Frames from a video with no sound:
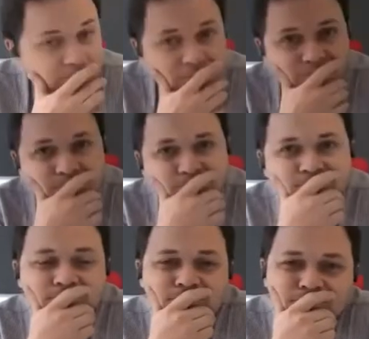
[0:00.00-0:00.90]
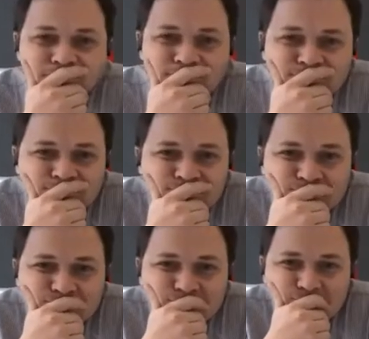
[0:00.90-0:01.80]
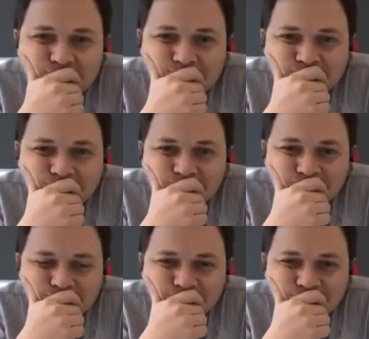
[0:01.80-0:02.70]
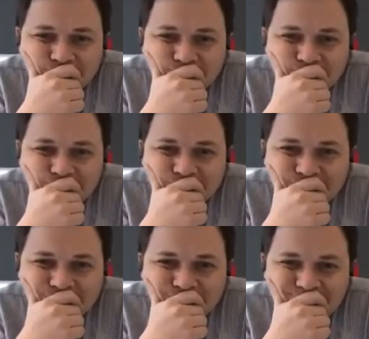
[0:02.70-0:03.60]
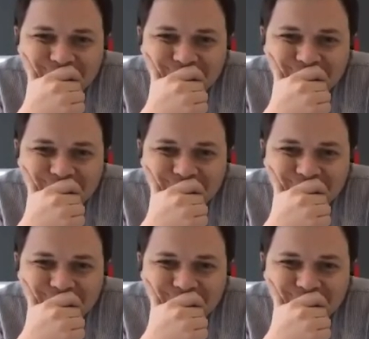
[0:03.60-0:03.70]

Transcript: [no speech]